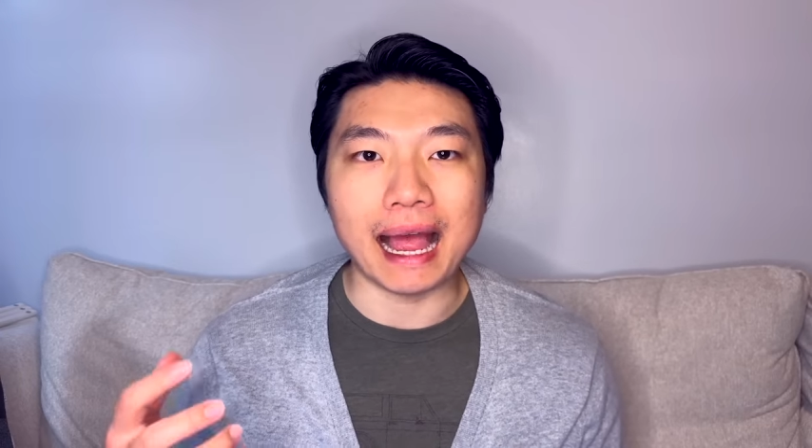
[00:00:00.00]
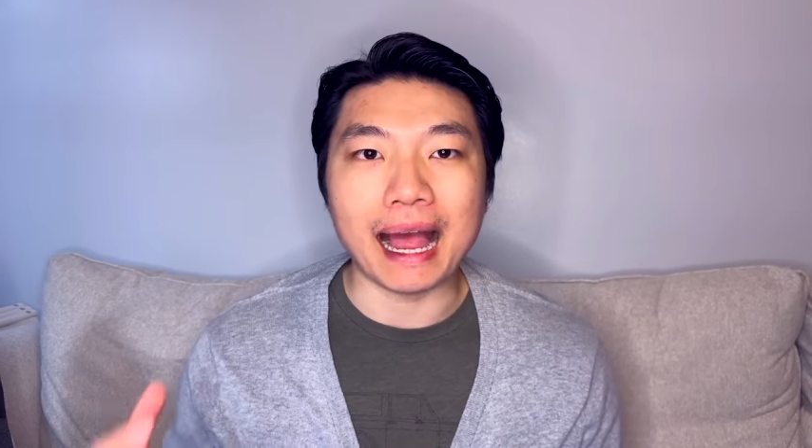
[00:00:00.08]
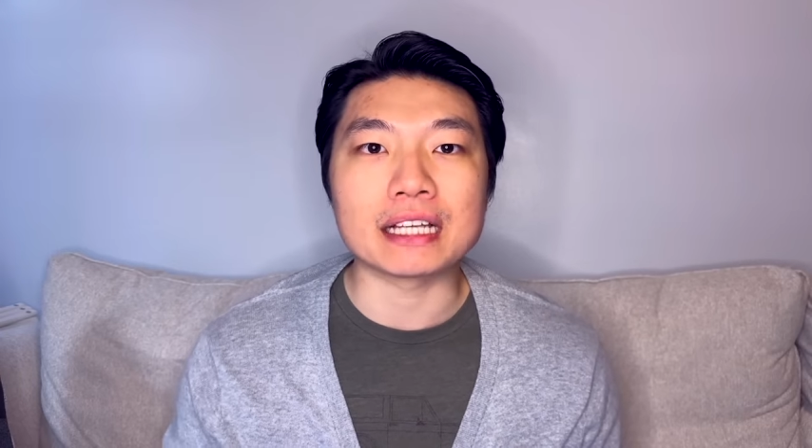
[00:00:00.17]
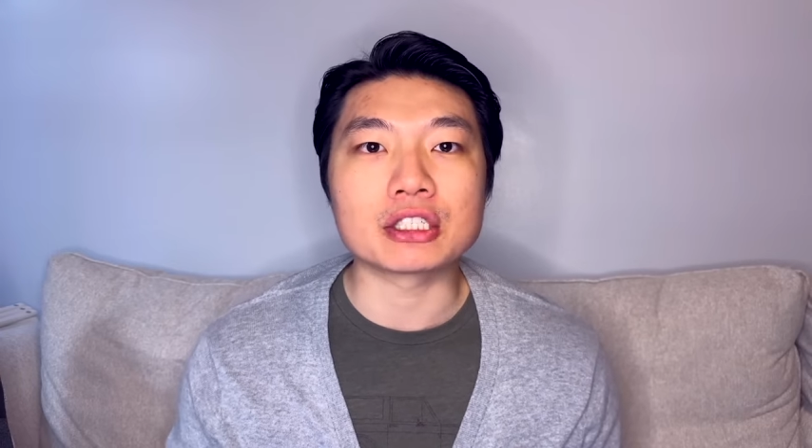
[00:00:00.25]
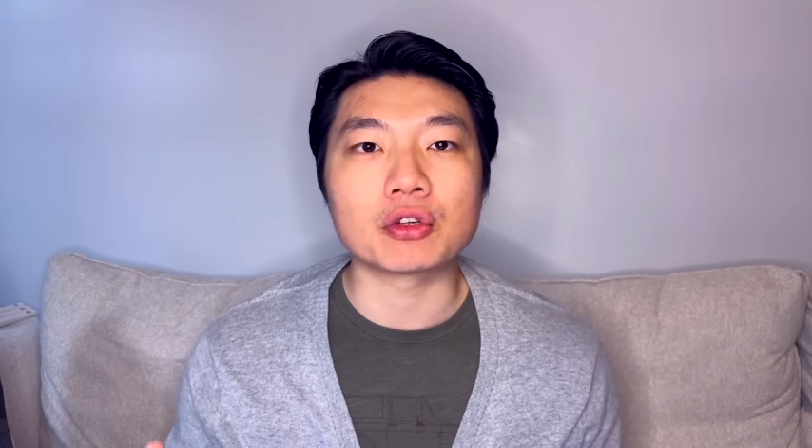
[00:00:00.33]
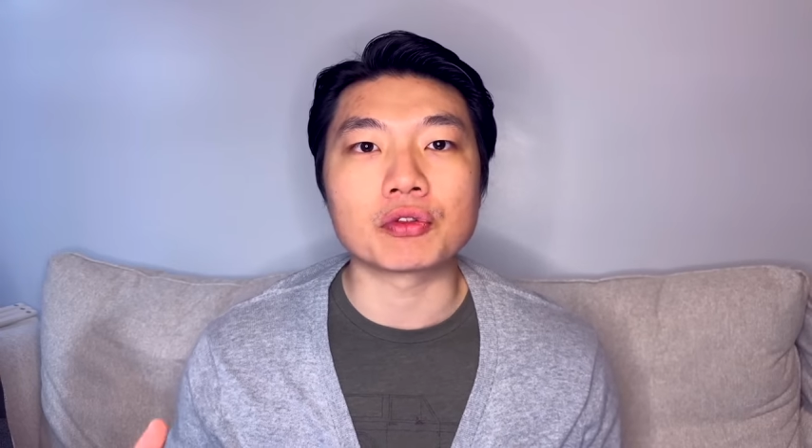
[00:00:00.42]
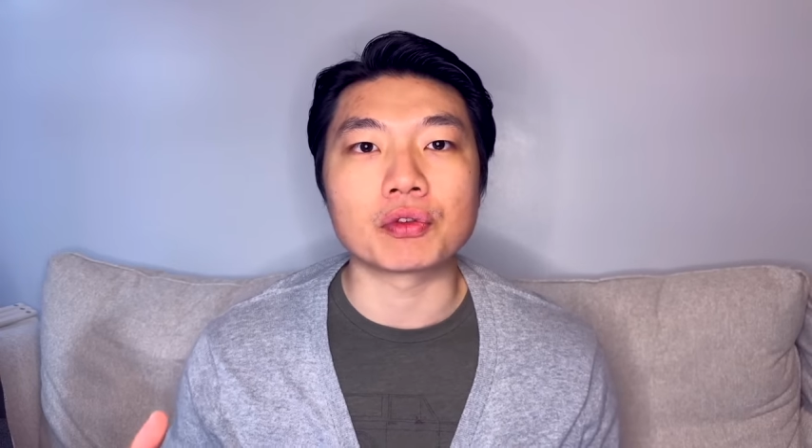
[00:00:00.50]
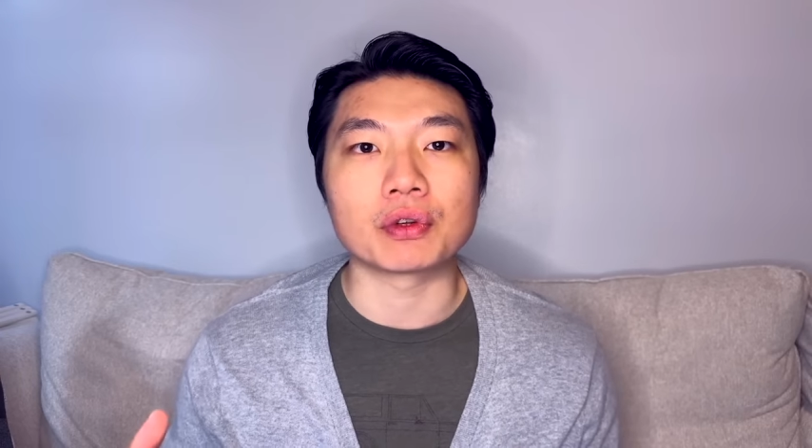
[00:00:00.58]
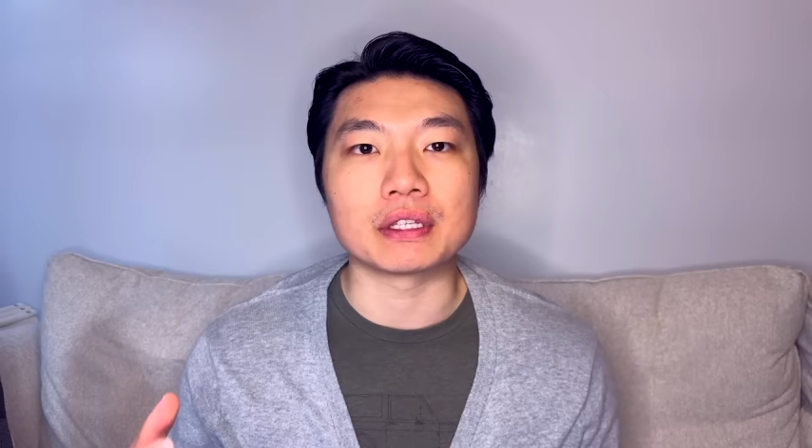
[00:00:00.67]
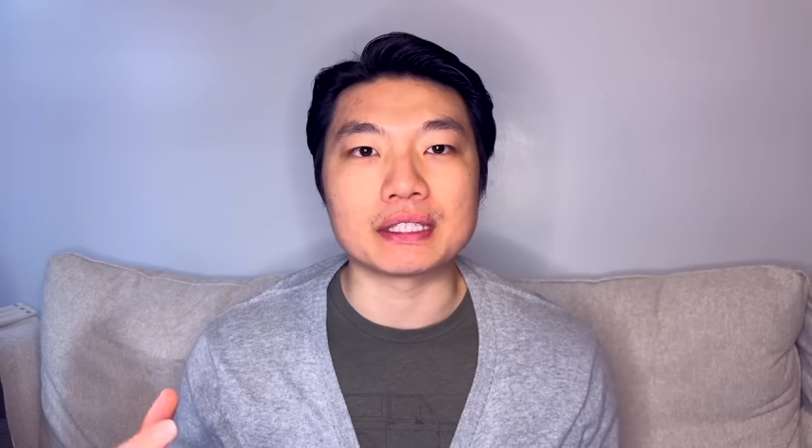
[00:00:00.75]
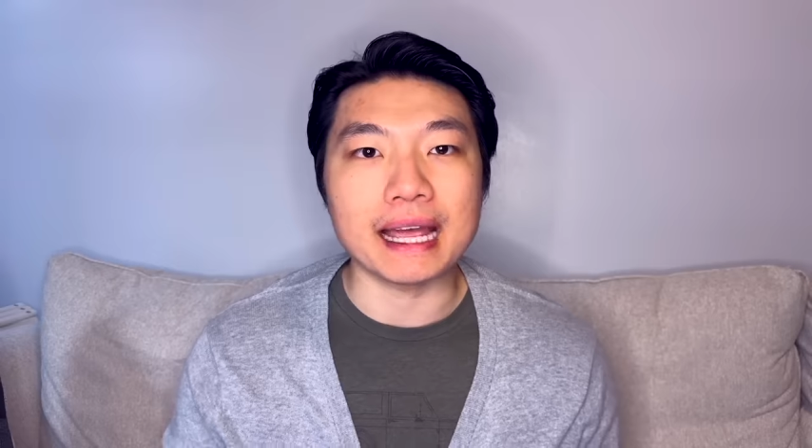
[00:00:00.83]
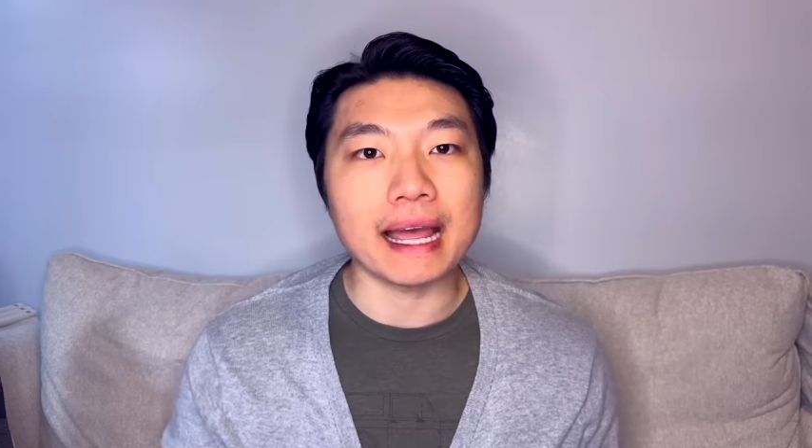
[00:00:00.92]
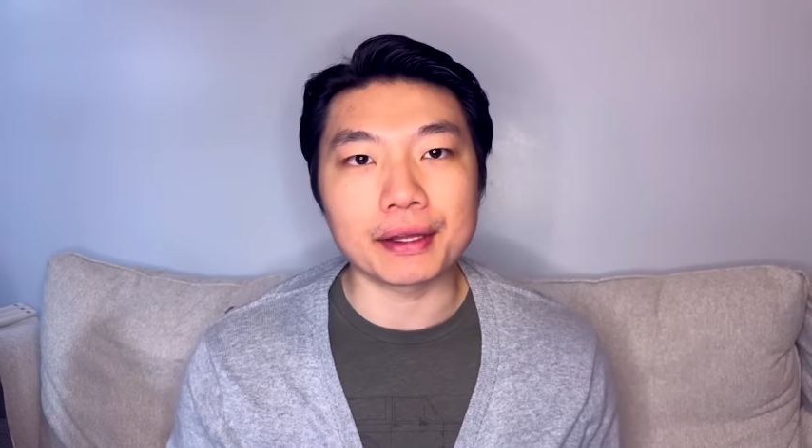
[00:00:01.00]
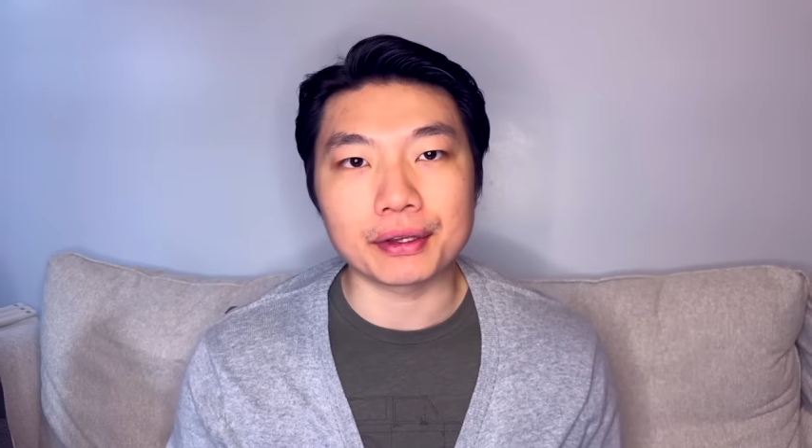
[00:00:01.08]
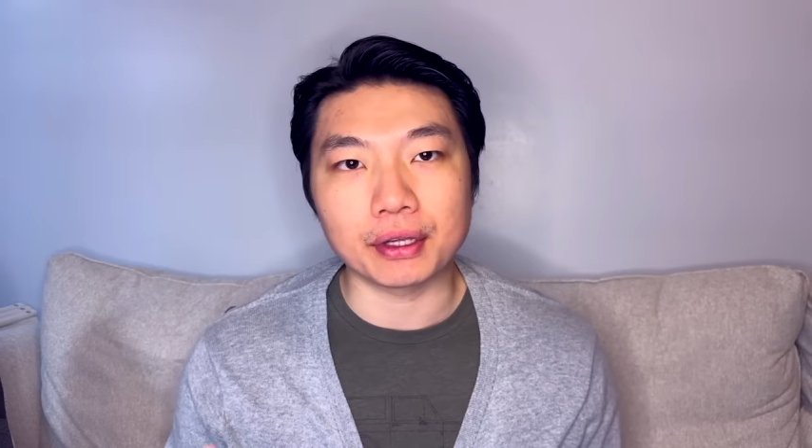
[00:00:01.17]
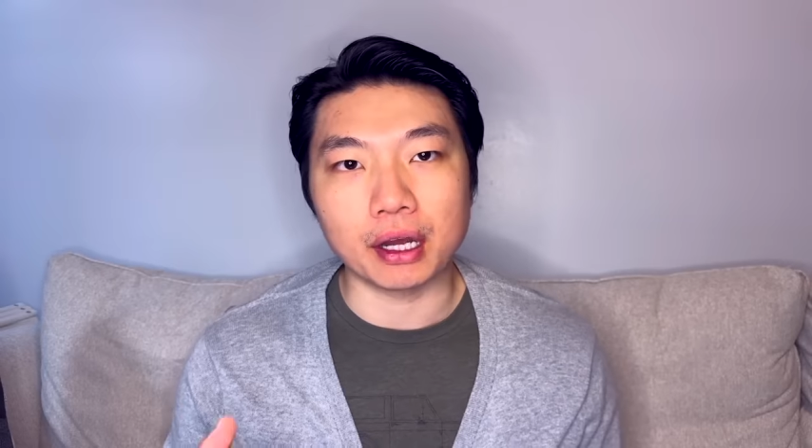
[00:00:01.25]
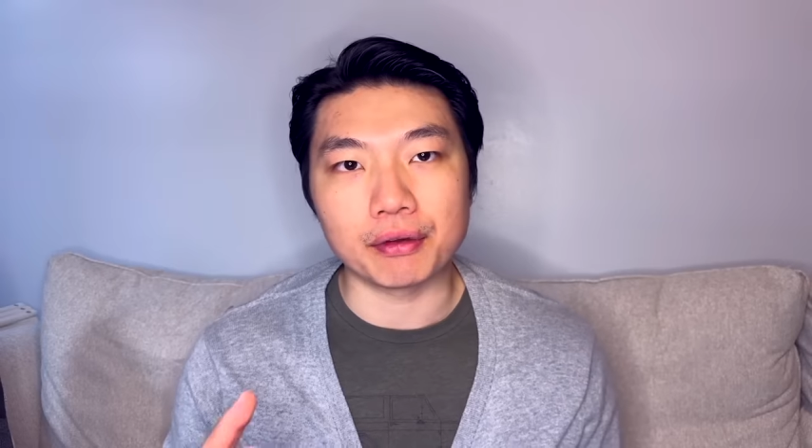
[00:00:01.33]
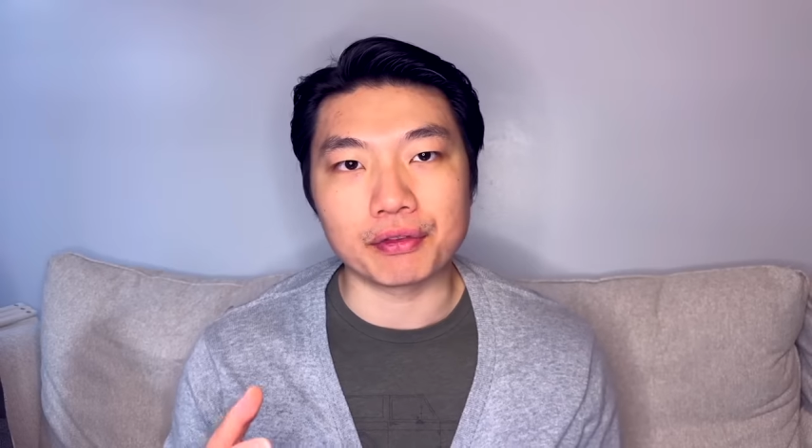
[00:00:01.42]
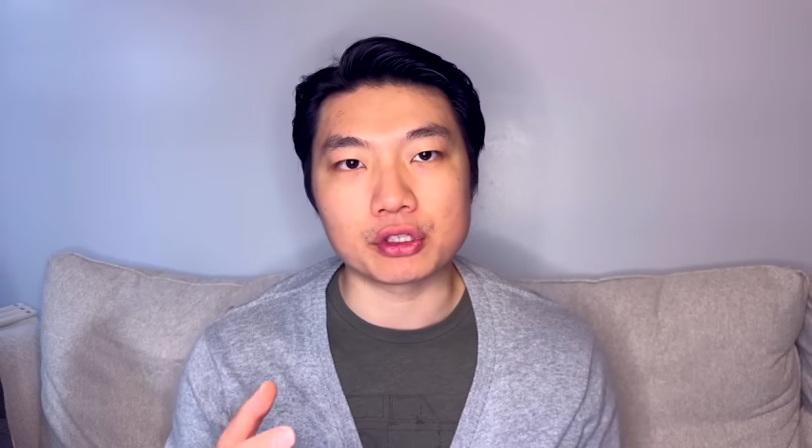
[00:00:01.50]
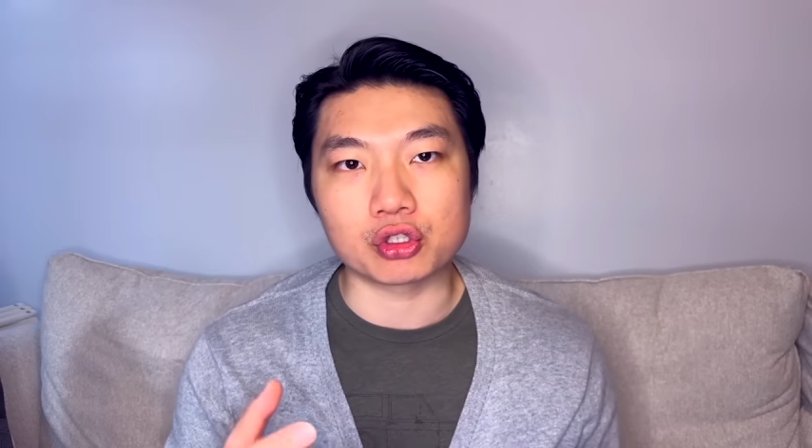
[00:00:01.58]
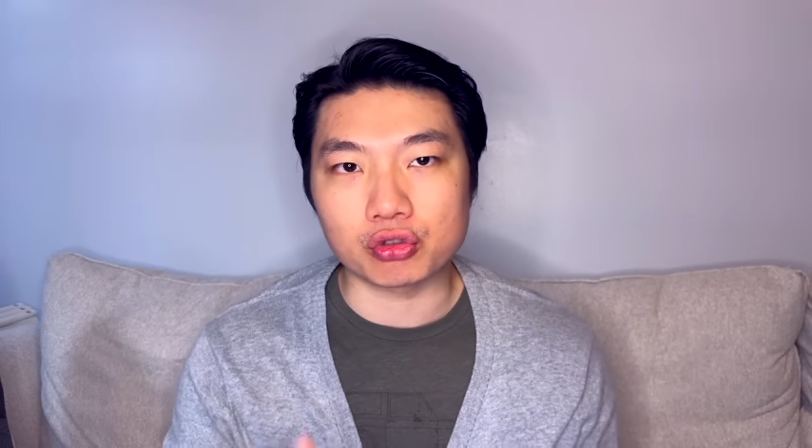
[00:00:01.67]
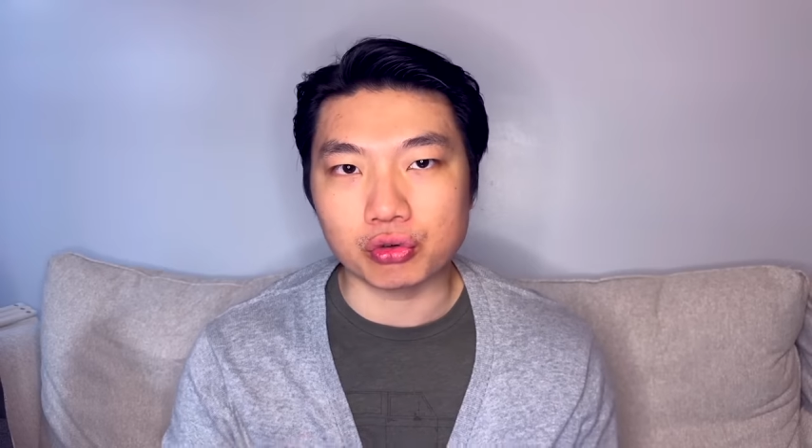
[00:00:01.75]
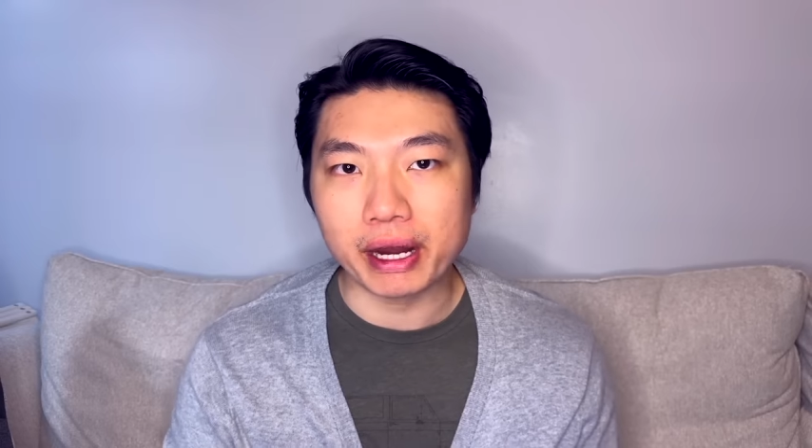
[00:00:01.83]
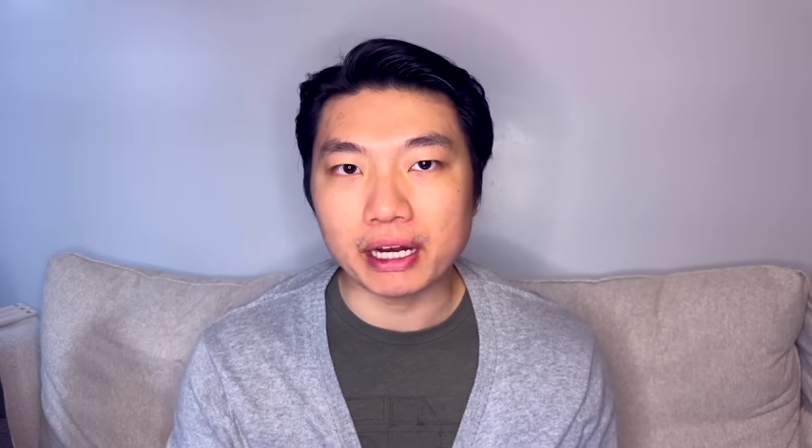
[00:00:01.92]
ask for the death of this
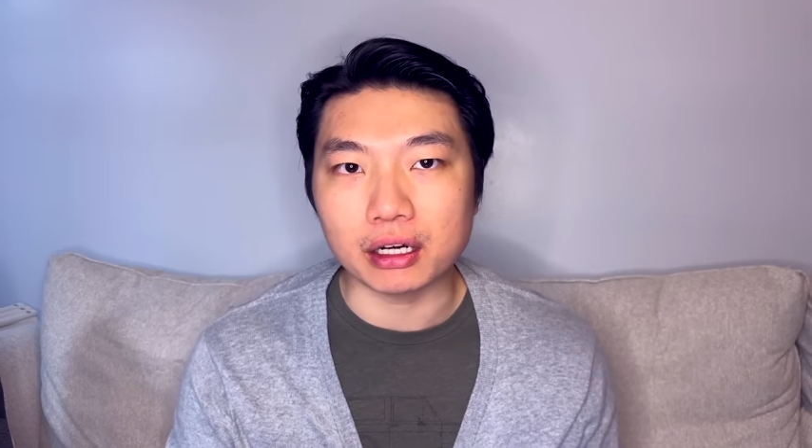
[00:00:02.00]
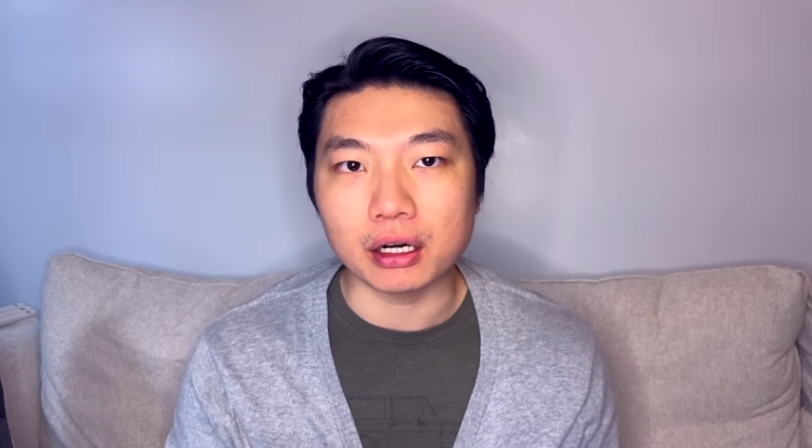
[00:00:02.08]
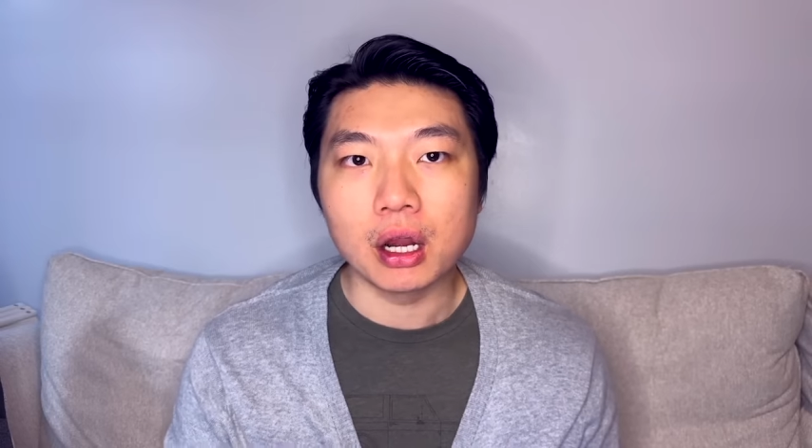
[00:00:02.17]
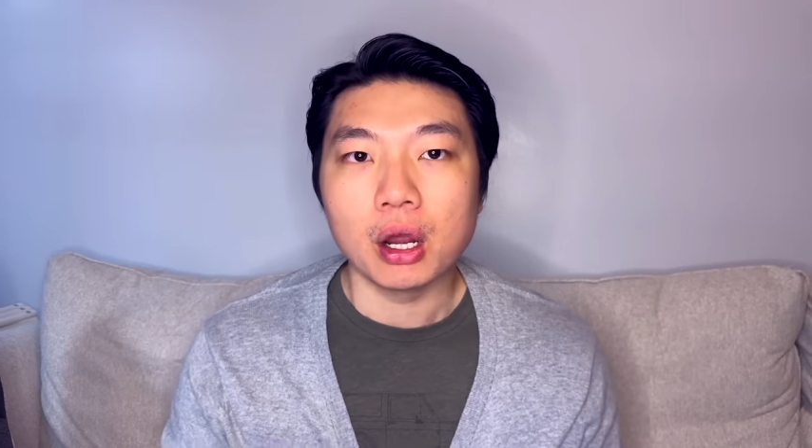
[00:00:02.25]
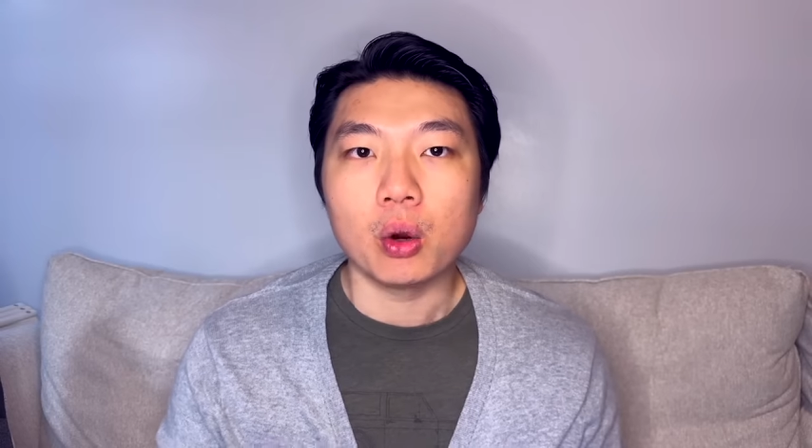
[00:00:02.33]
traitor